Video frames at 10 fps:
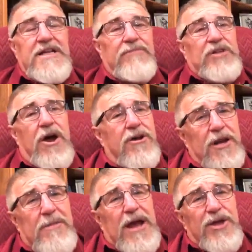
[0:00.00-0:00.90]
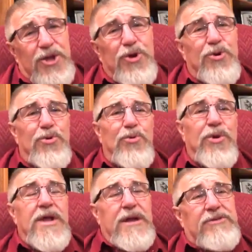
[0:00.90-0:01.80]
I'm talking about
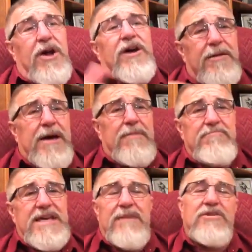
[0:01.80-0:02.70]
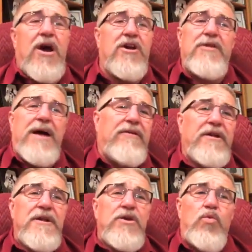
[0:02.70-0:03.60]
you. I'm talking about me. I'm talking
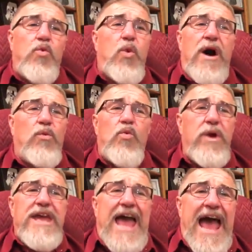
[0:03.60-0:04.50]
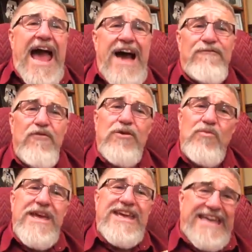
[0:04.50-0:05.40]
about what we have when
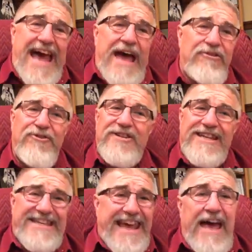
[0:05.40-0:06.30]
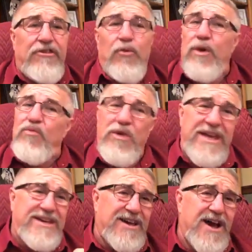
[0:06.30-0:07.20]
we gather together, when
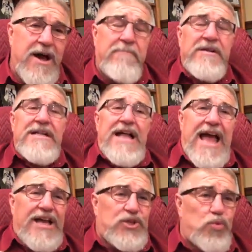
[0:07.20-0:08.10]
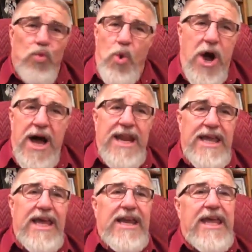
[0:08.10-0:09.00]
we come as one
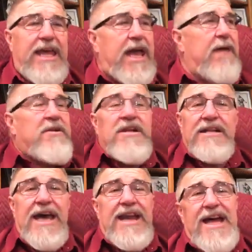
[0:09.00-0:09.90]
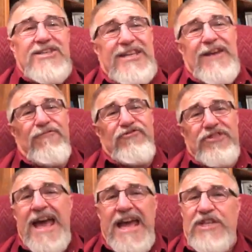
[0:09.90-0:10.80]
in Him. Let us give
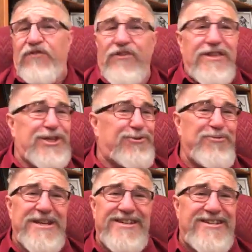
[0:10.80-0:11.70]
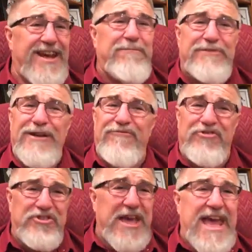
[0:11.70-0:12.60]
thanks for this redemptive
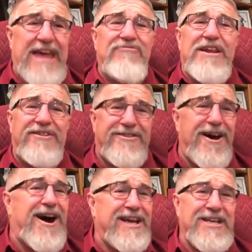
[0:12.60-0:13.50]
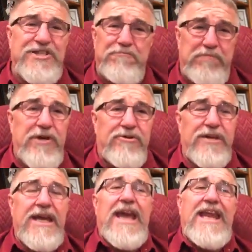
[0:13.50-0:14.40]
thing that God is
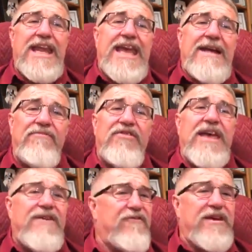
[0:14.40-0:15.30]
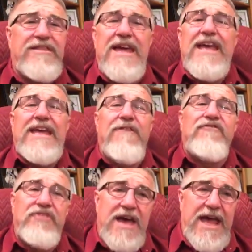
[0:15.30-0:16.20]
building, and in everything
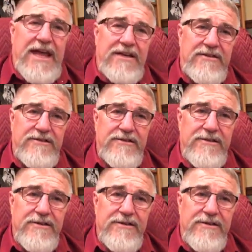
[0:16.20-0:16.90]
give thanks.